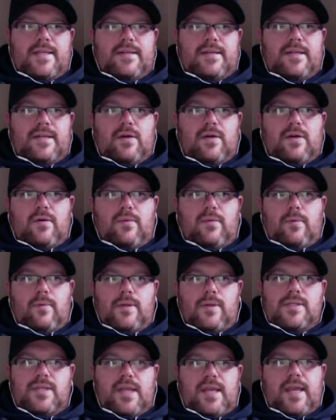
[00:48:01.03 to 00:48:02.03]

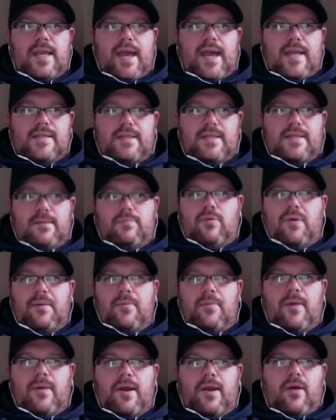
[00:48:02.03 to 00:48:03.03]
once you get to the
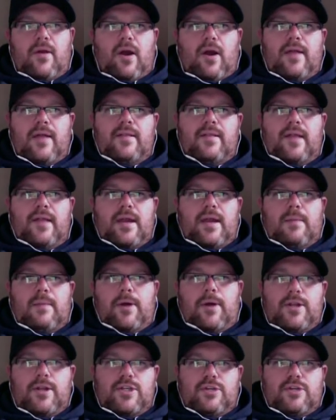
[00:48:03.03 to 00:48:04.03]
point where you're on like a
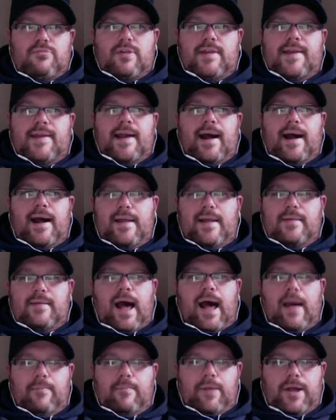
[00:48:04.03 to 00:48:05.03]
bunch of really
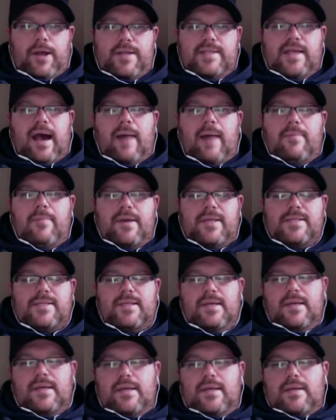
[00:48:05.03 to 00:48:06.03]
hot button topics,
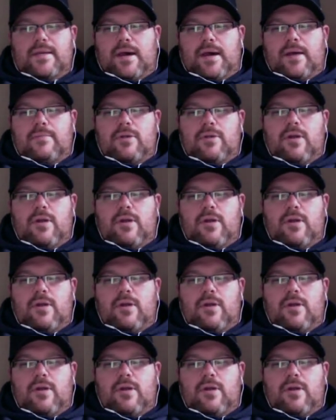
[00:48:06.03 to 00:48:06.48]
your